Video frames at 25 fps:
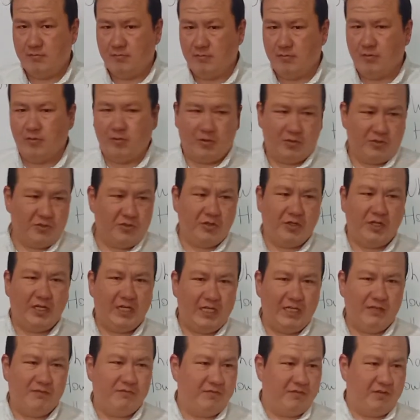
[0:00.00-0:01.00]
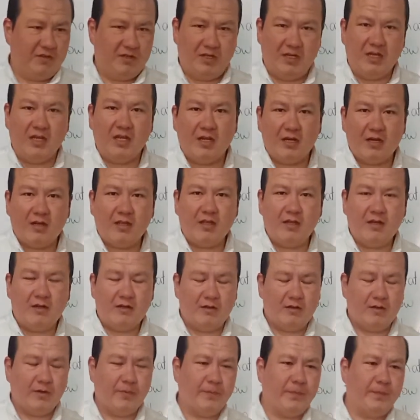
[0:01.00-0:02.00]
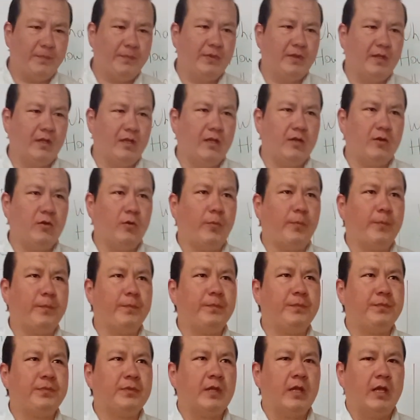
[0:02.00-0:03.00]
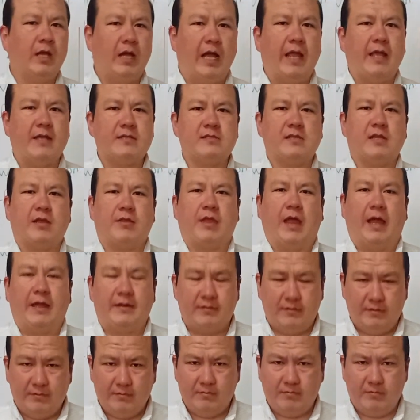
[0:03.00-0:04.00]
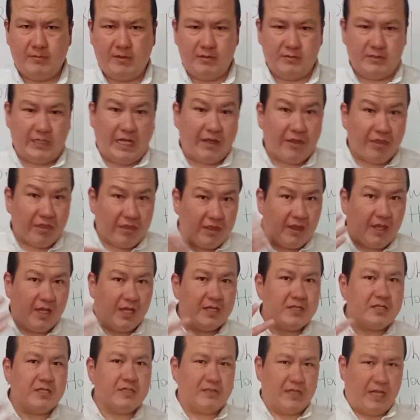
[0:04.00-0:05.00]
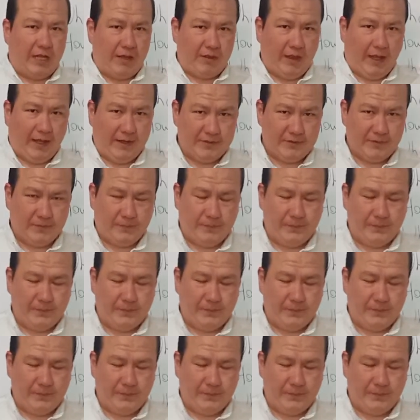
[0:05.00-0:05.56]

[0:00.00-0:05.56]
Or do you live near here? No? I ask like that, because I think it is like that.